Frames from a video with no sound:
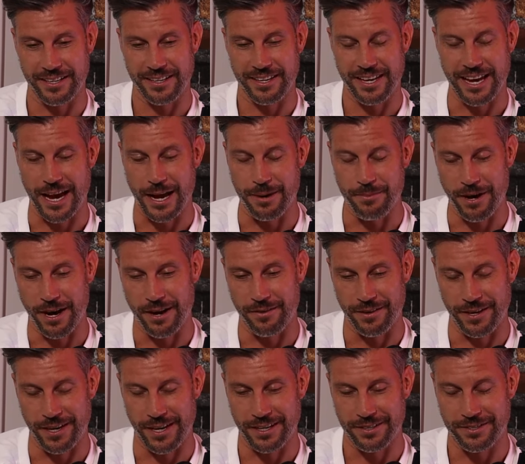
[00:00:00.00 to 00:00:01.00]
came
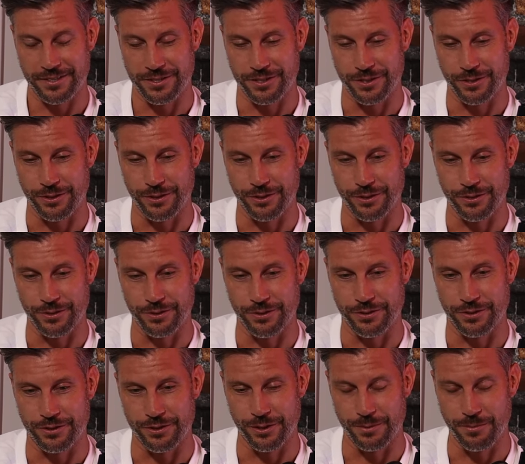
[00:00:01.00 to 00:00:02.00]
over to
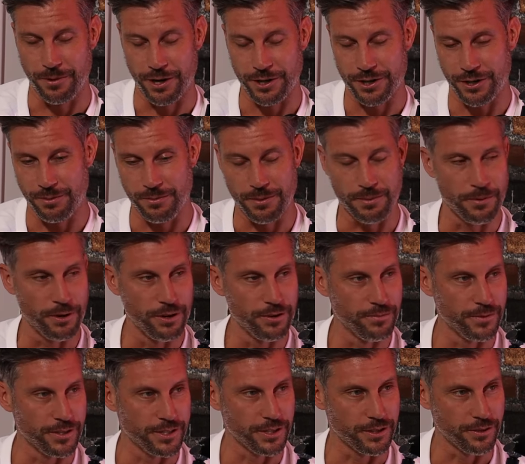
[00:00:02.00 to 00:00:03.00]
do my human
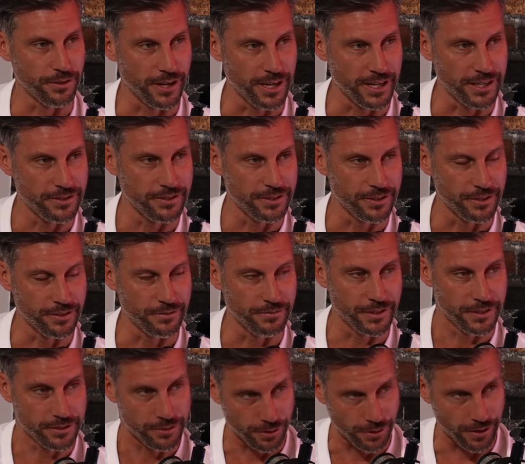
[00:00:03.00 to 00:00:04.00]
movement degree to
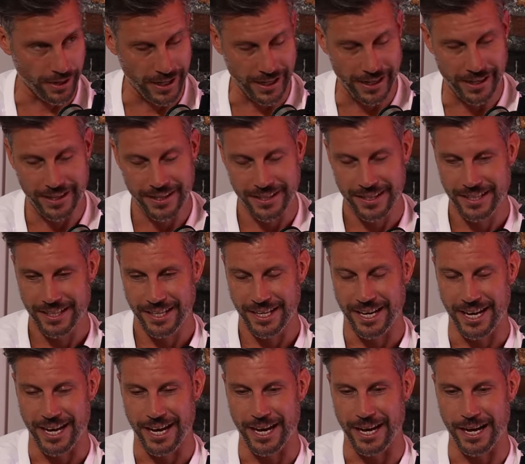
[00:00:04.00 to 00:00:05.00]
Victoria
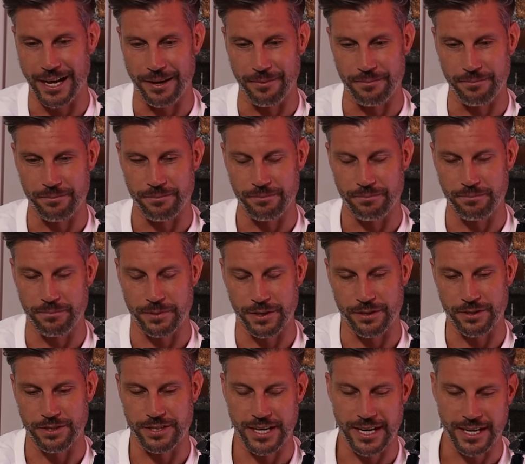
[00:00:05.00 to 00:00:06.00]
um,
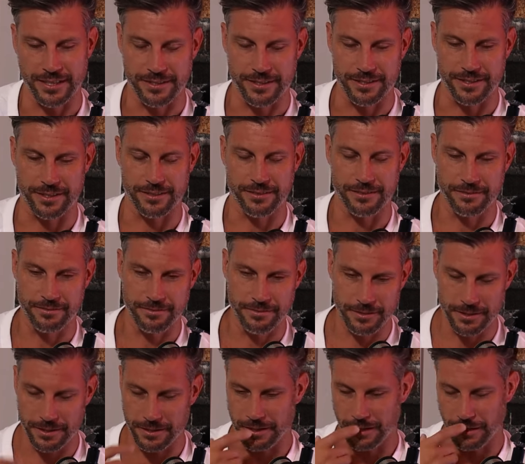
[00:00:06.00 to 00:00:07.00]
because you had to.
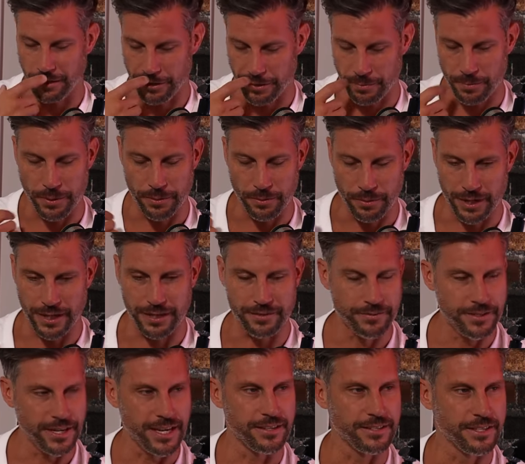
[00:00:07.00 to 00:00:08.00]
A lot of people leave
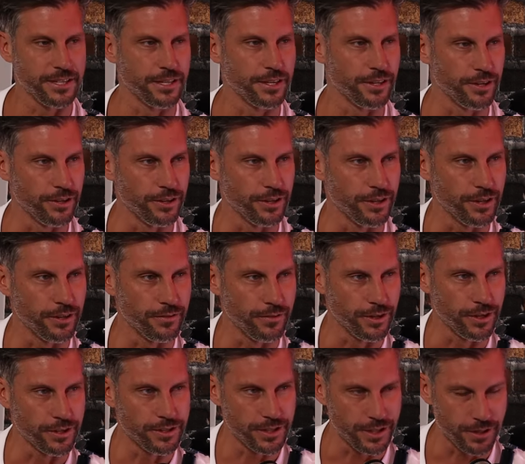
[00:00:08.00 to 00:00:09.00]
Tassie to do
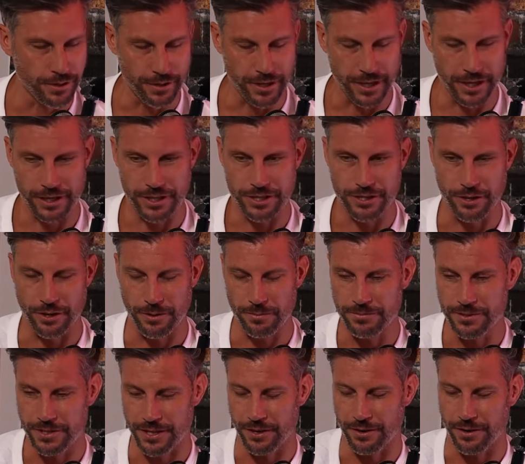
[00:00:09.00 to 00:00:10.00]
university or get a job.
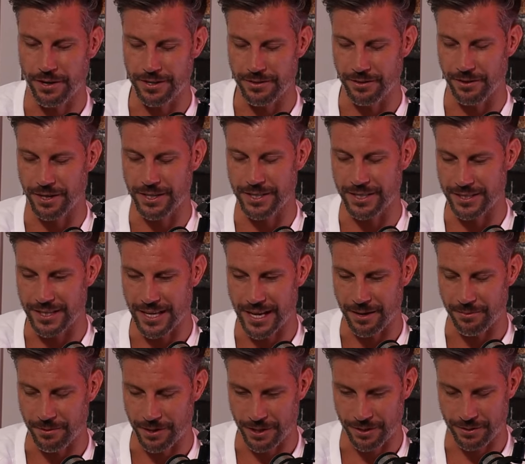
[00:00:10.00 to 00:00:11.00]
So I, I did
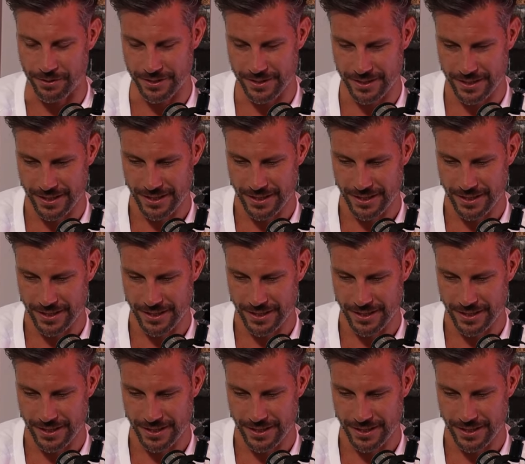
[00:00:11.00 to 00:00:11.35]
that when I was